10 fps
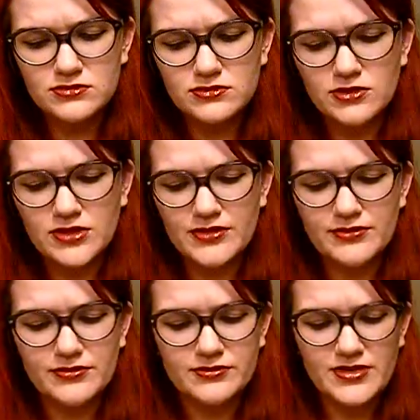or
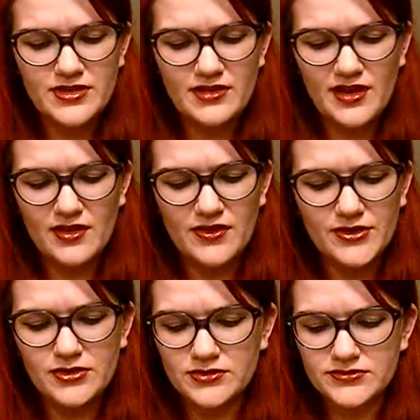I've written like a
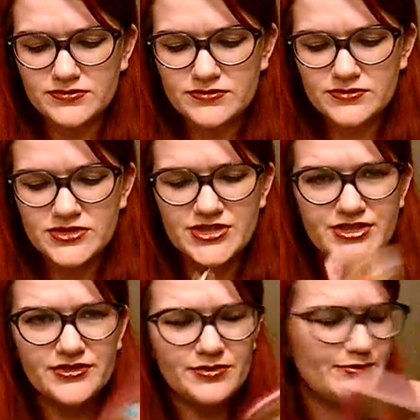little
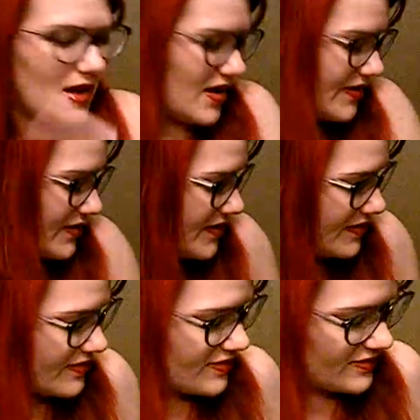to-do buy
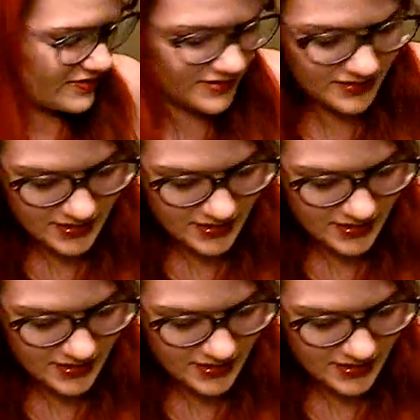list.